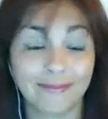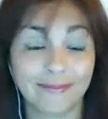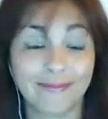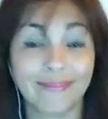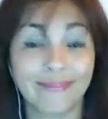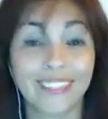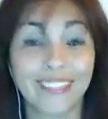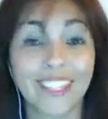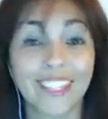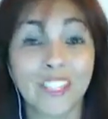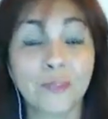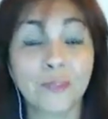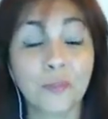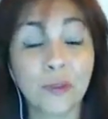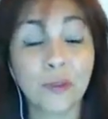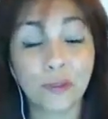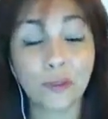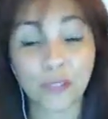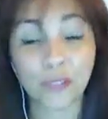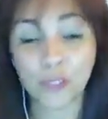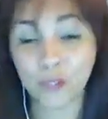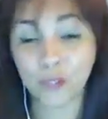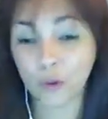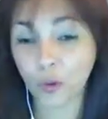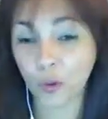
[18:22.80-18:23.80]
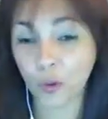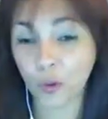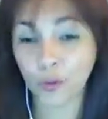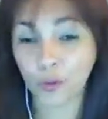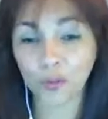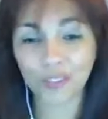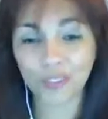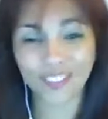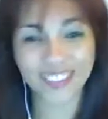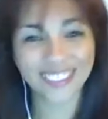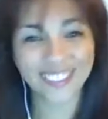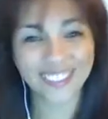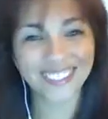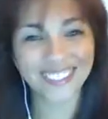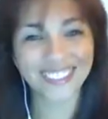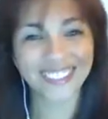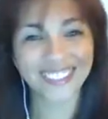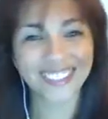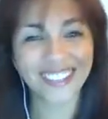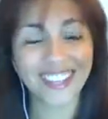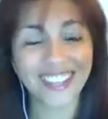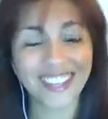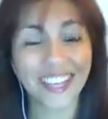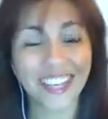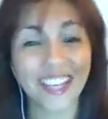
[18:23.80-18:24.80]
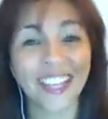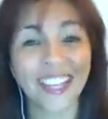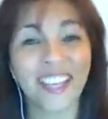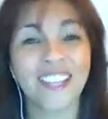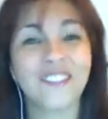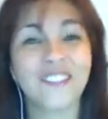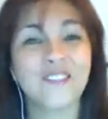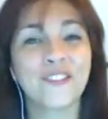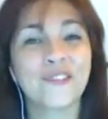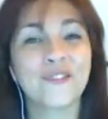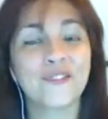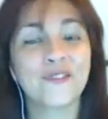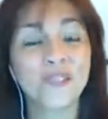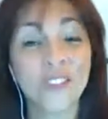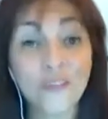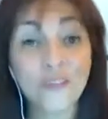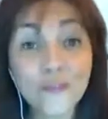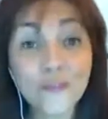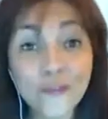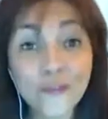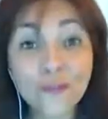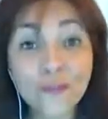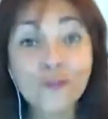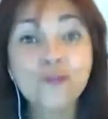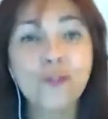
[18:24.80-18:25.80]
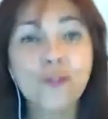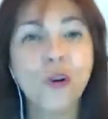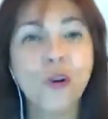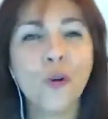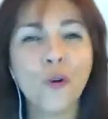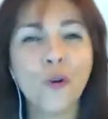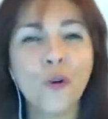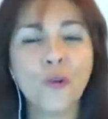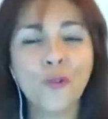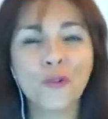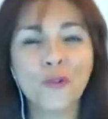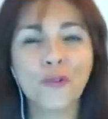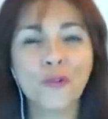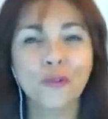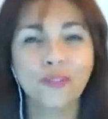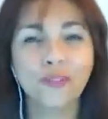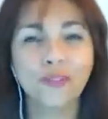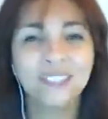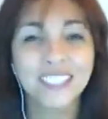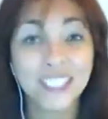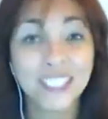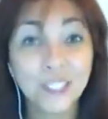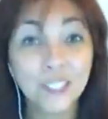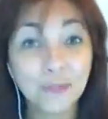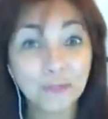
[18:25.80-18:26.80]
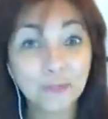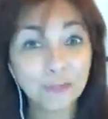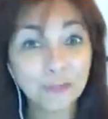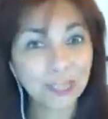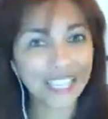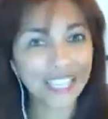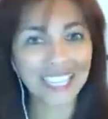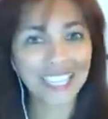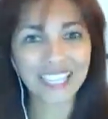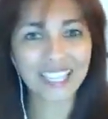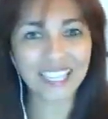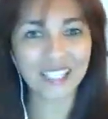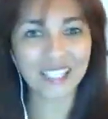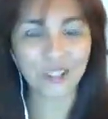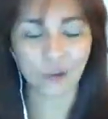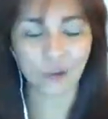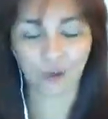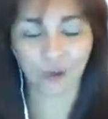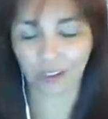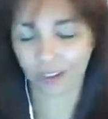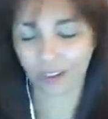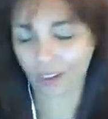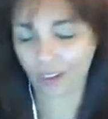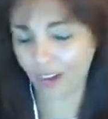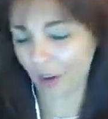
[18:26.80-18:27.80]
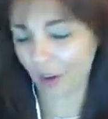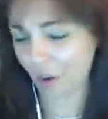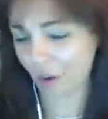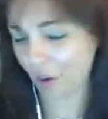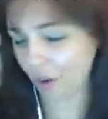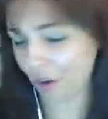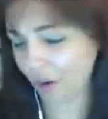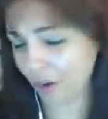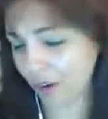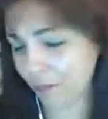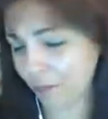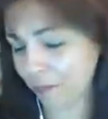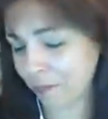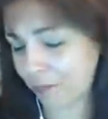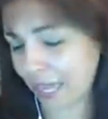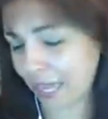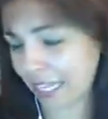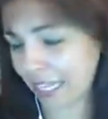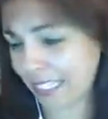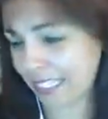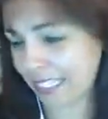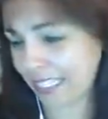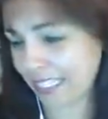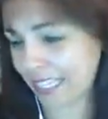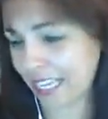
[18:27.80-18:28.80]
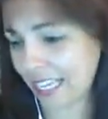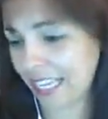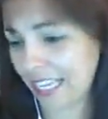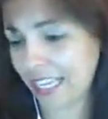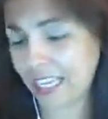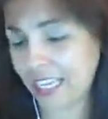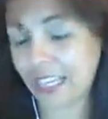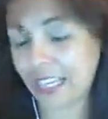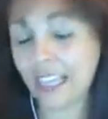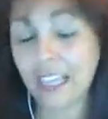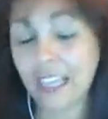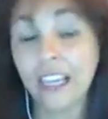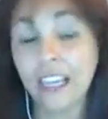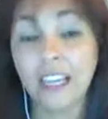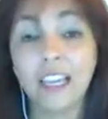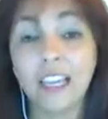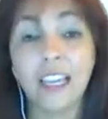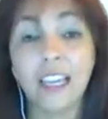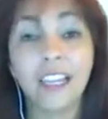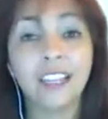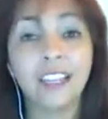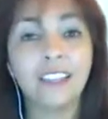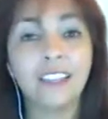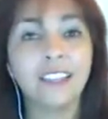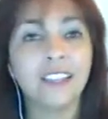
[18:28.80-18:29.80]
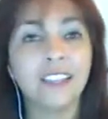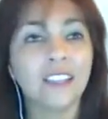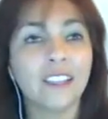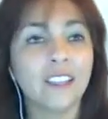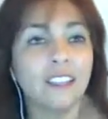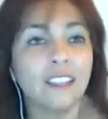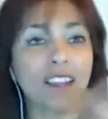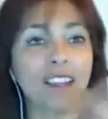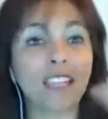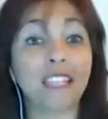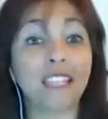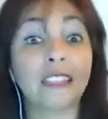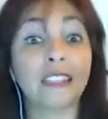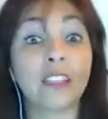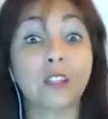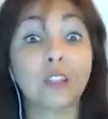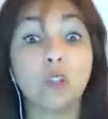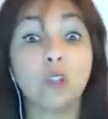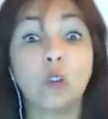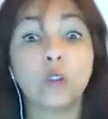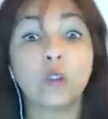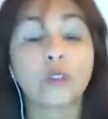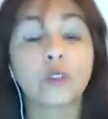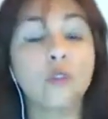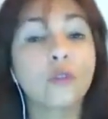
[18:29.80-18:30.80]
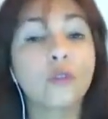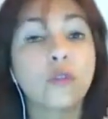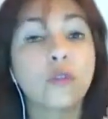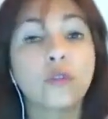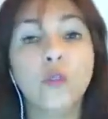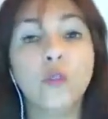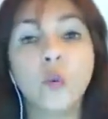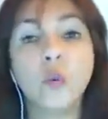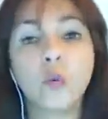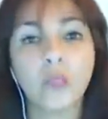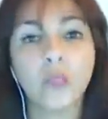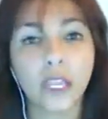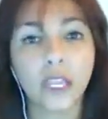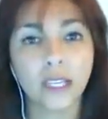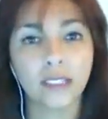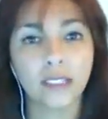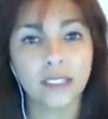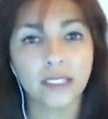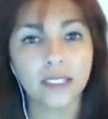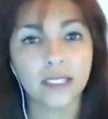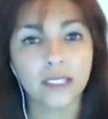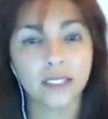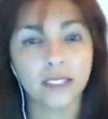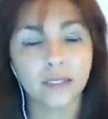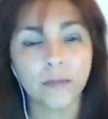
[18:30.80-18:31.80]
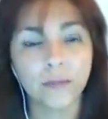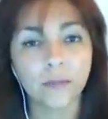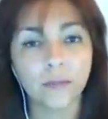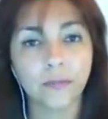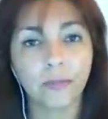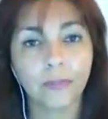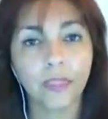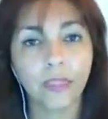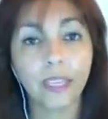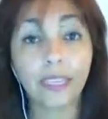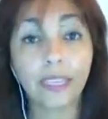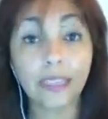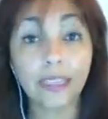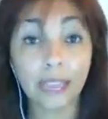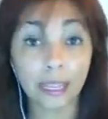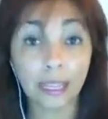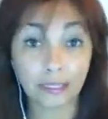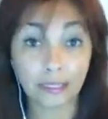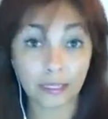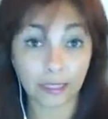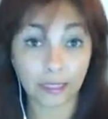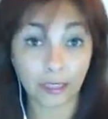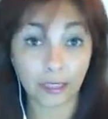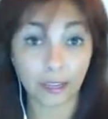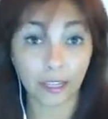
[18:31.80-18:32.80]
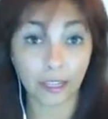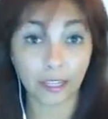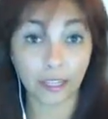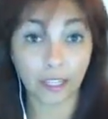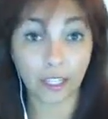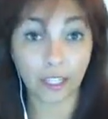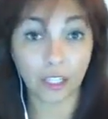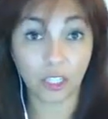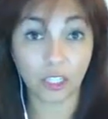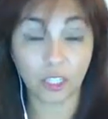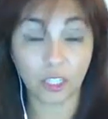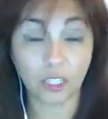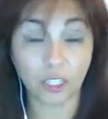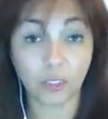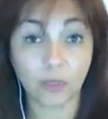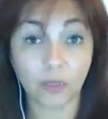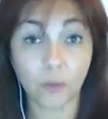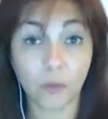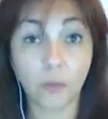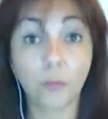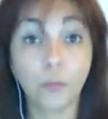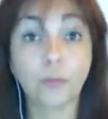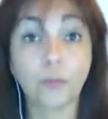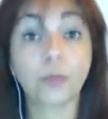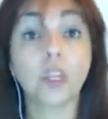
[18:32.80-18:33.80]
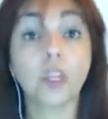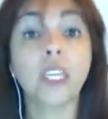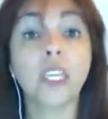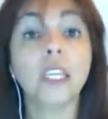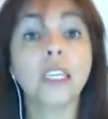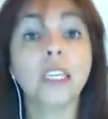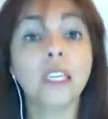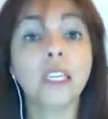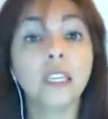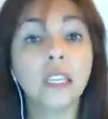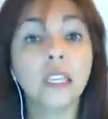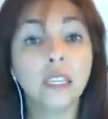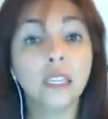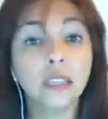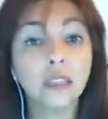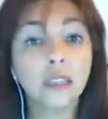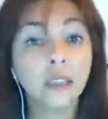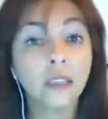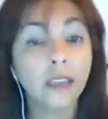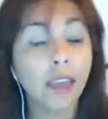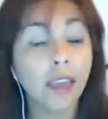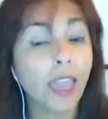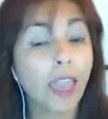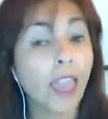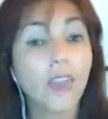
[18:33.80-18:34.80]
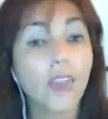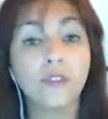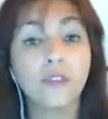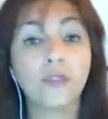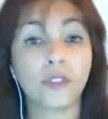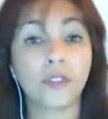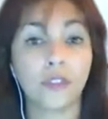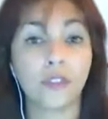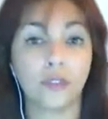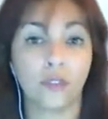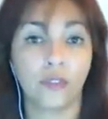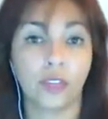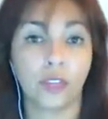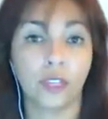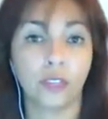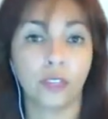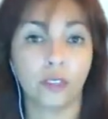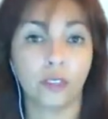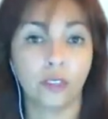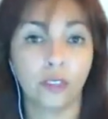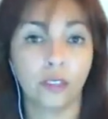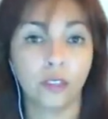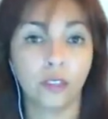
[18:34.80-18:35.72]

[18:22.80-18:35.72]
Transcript: The spirit goes in full speed, or better saying, in the total fullness in that incarnation, bringing everything,